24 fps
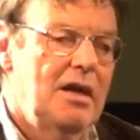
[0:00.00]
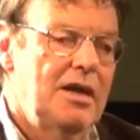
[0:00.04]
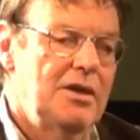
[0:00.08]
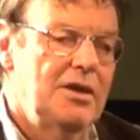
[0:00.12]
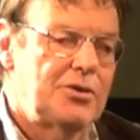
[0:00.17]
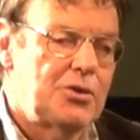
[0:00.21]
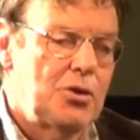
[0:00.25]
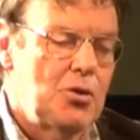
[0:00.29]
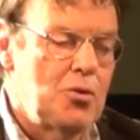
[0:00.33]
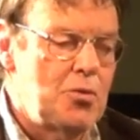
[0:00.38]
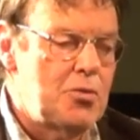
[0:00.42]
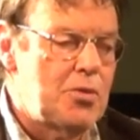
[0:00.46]

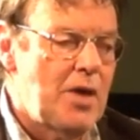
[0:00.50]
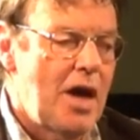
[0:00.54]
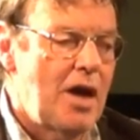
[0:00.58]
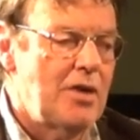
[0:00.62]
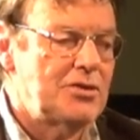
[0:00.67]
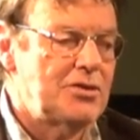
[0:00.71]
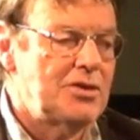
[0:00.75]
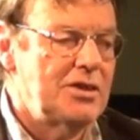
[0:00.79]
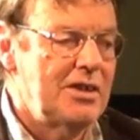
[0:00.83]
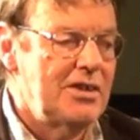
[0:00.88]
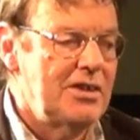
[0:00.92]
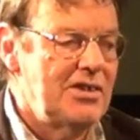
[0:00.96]
in two
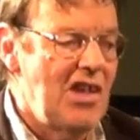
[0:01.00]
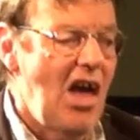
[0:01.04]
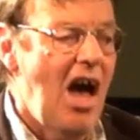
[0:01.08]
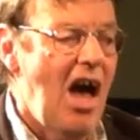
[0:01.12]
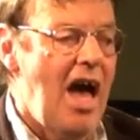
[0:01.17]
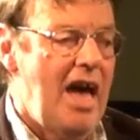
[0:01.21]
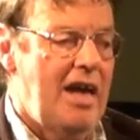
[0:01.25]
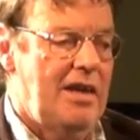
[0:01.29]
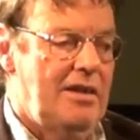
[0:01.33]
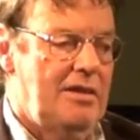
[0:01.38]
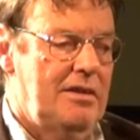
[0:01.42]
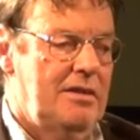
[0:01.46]
thousand
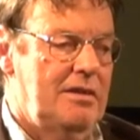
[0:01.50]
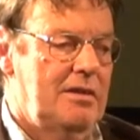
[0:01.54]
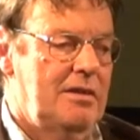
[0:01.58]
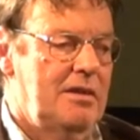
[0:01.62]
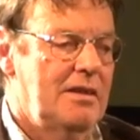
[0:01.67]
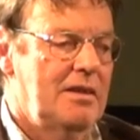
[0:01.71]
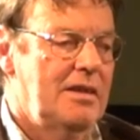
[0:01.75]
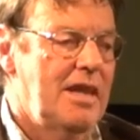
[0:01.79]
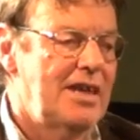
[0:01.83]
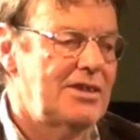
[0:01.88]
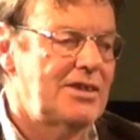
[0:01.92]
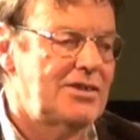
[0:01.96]
nine.
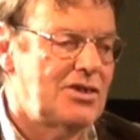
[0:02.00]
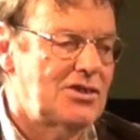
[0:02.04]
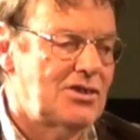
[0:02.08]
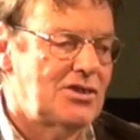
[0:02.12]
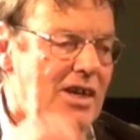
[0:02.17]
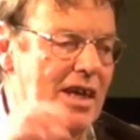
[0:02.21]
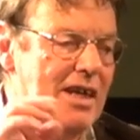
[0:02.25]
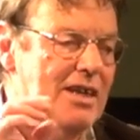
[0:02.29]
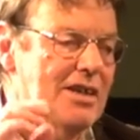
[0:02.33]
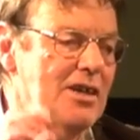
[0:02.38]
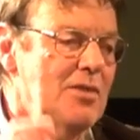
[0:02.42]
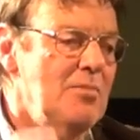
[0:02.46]
That's to
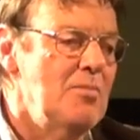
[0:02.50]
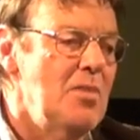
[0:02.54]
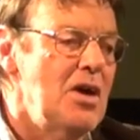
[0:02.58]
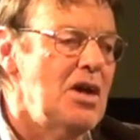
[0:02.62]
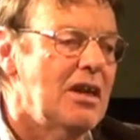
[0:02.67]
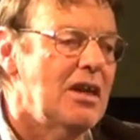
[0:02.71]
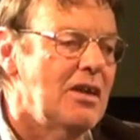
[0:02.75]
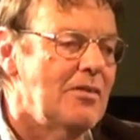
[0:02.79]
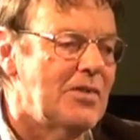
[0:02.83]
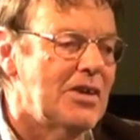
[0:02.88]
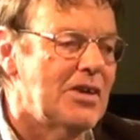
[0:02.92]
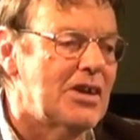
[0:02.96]
say, in the
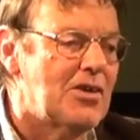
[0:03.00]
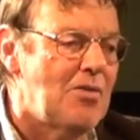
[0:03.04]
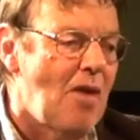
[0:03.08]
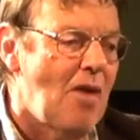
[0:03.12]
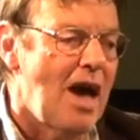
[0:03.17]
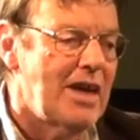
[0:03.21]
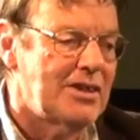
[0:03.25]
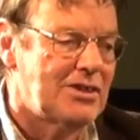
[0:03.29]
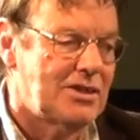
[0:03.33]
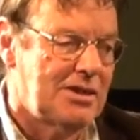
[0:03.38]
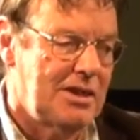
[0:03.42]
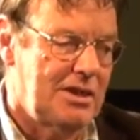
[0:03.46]
middle of the
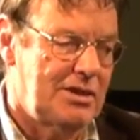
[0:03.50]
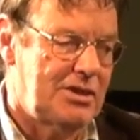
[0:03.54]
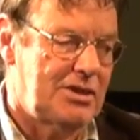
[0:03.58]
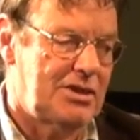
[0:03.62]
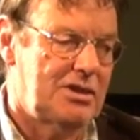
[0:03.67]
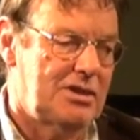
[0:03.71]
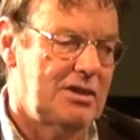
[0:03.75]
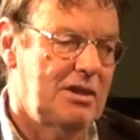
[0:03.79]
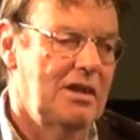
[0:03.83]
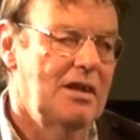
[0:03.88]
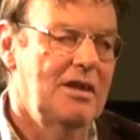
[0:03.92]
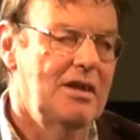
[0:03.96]

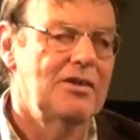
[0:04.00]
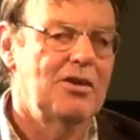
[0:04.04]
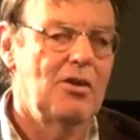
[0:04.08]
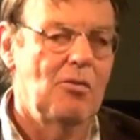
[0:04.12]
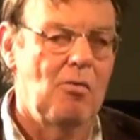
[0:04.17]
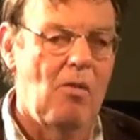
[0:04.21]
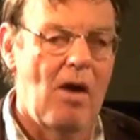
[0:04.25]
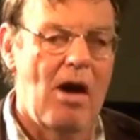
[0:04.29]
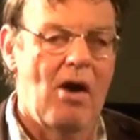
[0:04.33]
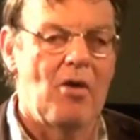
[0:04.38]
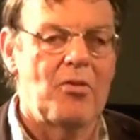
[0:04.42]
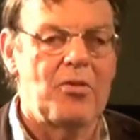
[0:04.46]
crisis,
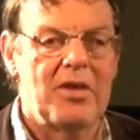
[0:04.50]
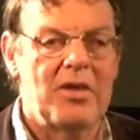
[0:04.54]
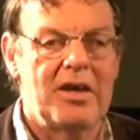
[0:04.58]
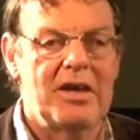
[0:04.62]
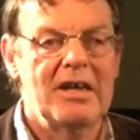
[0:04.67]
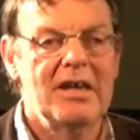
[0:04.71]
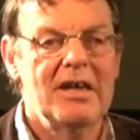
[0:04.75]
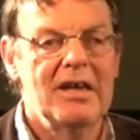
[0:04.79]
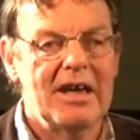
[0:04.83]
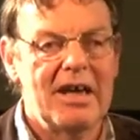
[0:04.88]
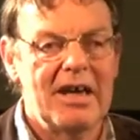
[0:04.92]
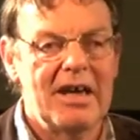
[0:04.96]
the wealthy
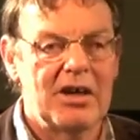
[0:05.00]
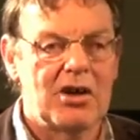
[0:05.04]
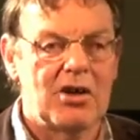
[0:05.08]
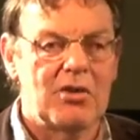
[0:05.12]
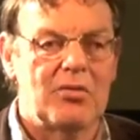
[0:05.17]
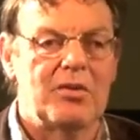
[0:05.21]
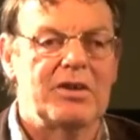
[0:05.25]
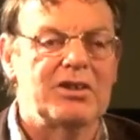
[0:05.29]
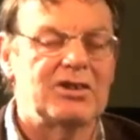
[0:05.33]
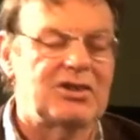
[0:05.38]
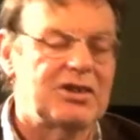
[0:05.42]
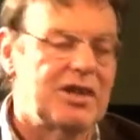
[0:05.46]

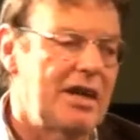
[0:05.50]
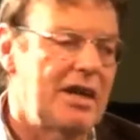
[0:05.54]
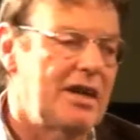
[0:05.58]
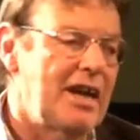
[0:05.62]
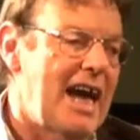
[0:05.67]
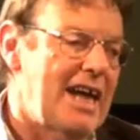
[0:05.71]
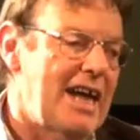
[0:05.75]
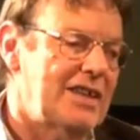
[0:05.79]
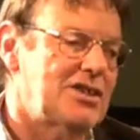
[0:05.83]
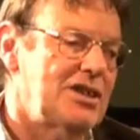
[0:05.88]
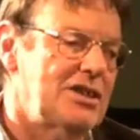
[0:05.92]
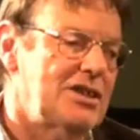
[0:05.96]
increased their
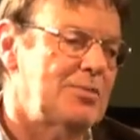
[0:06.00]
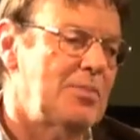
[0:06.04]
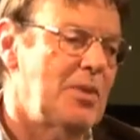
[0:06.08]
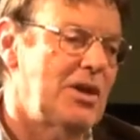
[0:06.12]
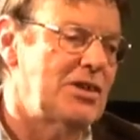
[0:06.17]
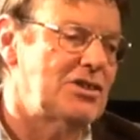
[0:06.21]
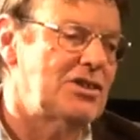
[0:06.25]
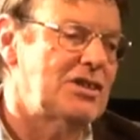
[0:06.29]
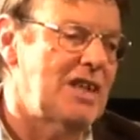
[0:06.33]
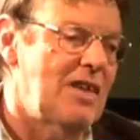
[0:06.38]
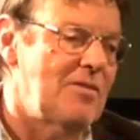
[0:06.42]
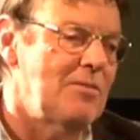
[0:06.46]
assets
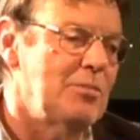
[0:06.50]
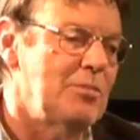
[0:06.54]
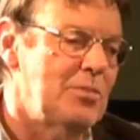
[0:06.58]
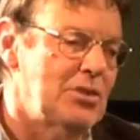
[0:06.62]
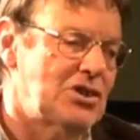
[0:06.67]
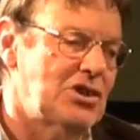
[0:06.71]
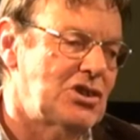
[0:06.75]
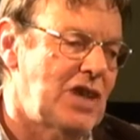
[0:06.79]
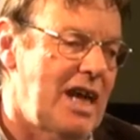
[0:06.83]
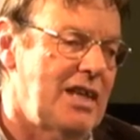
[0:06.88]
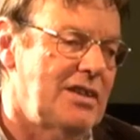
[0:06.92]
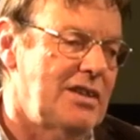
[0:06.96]
by seven
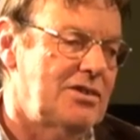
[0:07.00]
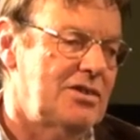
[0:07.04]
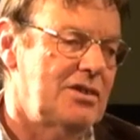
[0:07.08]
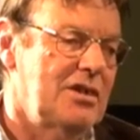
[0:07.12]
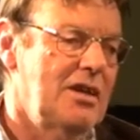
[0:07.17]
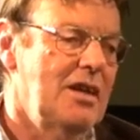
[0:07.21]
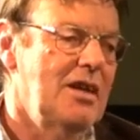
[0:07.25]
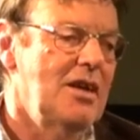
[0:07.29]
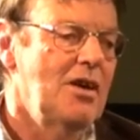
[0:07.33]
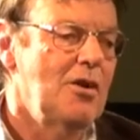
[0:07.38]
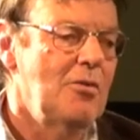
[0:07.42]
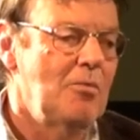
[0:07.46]
percent,
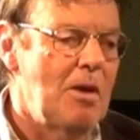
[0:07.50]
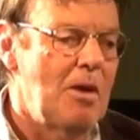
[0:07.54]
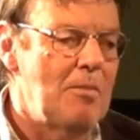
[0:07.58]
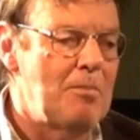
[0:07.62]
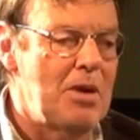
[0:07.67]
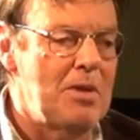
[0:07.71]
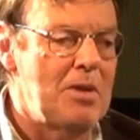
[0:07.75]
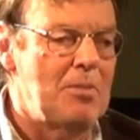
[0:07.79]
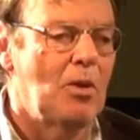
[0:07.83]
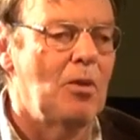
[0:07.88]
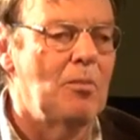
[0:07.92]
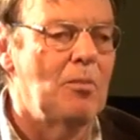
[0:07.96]
where
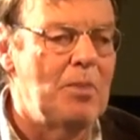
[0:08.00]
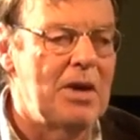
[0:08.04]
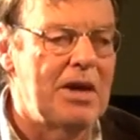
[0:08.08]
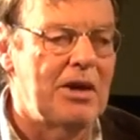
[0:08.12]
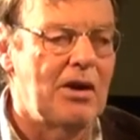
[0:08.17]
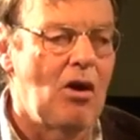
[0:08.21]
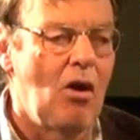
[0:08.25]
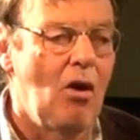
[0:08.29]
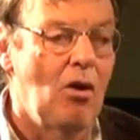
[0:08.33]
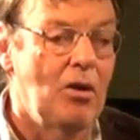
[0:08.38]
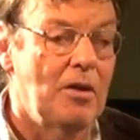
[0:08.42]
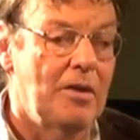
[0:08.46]
people are
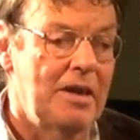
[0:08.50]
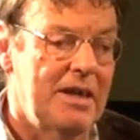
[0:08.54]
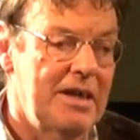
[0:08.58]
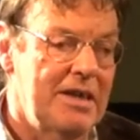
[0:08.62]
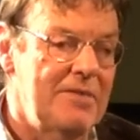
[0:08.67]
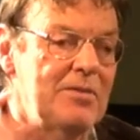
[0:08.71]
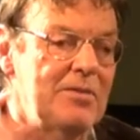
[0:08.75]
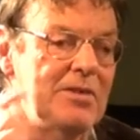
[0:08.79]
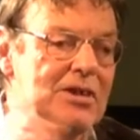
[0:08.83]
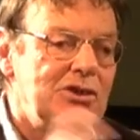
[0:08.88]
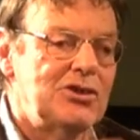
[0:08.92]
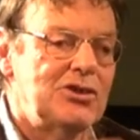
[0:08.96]
being, all,
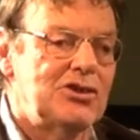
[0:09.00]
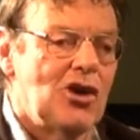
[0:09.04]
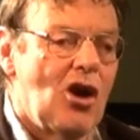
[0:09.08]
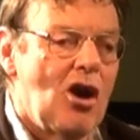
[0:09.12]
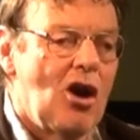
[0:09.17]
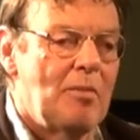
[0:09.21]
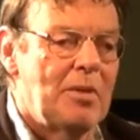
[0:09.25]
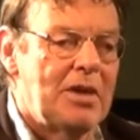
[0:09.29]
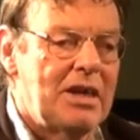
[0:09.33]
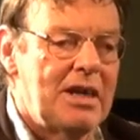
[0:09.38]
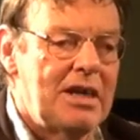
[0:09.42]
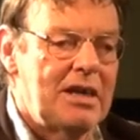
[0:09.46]
even in
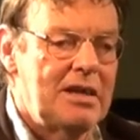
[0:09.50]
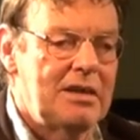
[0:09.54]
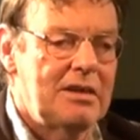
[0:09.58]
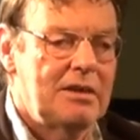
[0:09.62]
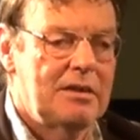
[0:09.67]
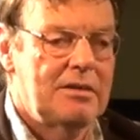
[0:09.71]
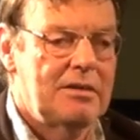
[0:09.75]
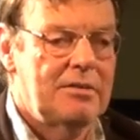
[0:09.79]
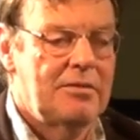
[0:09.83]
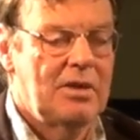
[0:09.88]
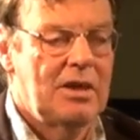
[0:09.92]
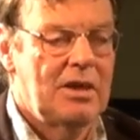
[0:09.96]
Germany
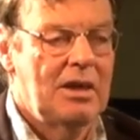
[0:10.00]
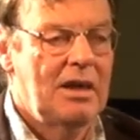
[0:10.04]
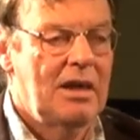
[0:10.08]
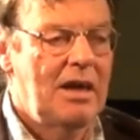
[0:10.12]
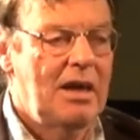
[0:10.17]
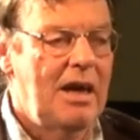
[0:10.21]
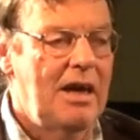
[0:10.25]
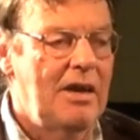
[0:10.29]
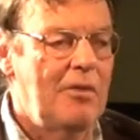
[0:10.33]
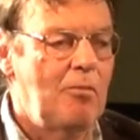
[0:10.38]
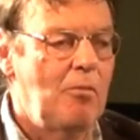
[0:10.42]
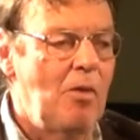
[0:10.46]

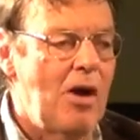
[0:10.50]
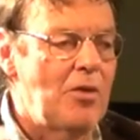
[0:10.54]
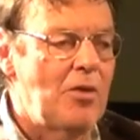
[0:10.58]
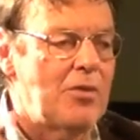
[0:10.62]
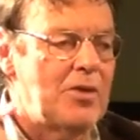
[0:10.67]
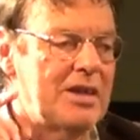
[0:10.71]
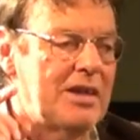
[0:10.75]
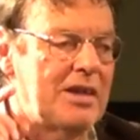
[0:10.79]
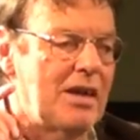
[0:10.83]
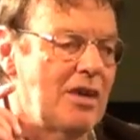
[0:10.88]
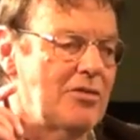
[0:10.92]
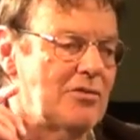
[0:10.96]
and
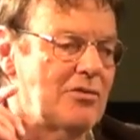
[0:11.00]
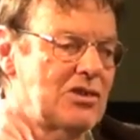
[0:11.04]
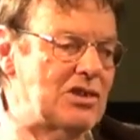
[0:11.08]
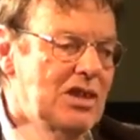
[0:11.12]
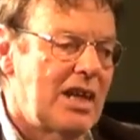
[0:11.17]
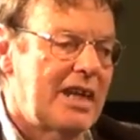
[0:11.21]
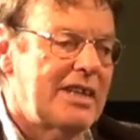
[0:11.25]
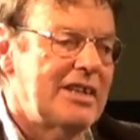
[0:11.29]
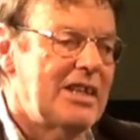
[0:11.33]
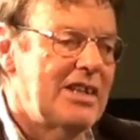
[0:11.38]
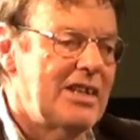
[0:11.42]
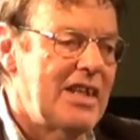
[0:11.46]
wealthy countries
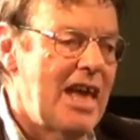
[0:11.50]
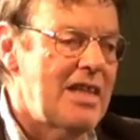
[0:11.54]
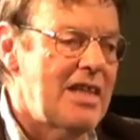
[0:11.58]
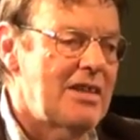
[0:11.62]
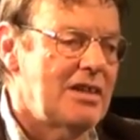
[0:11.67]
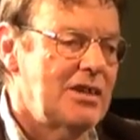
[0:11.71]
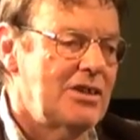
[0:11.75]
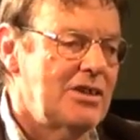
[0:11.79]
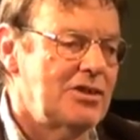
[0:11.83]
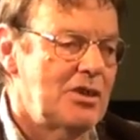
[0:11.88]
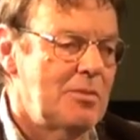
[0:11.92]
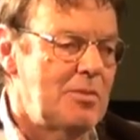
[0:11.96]
like the
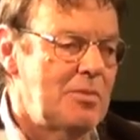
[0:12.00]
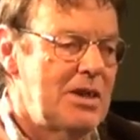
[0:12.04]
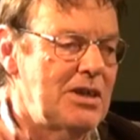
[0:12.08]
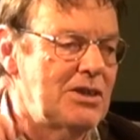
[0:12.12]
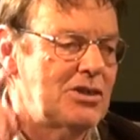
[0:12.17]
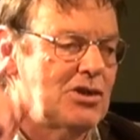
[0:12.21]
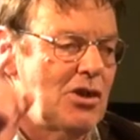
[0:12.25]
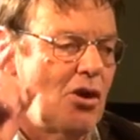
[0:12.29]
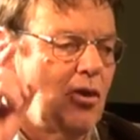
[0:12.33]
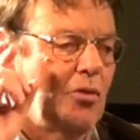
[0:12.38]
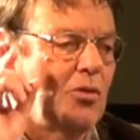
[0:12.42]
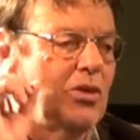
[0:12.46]
Netherlands, are
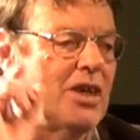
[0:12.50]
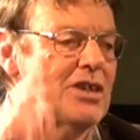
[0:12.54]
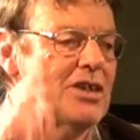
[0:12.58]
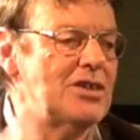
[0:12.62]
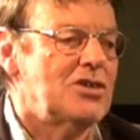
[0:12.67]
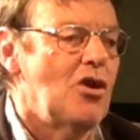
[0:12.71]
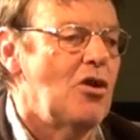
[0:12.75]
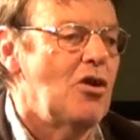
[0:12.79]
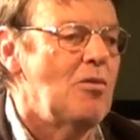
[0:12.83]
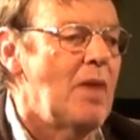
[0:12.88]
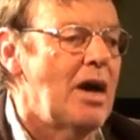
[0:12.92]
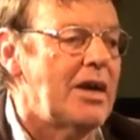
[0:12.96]
being told
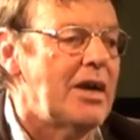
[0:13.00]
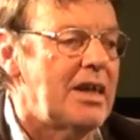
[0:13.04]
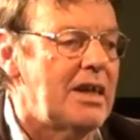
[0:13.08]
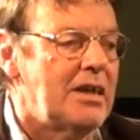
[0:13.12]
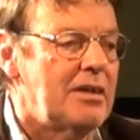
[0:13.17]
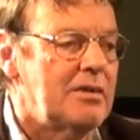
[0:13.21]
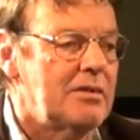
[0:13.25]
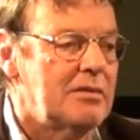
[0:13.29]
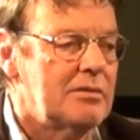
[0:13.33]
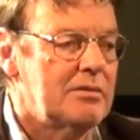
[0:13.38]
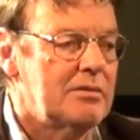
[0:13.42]
there's no money.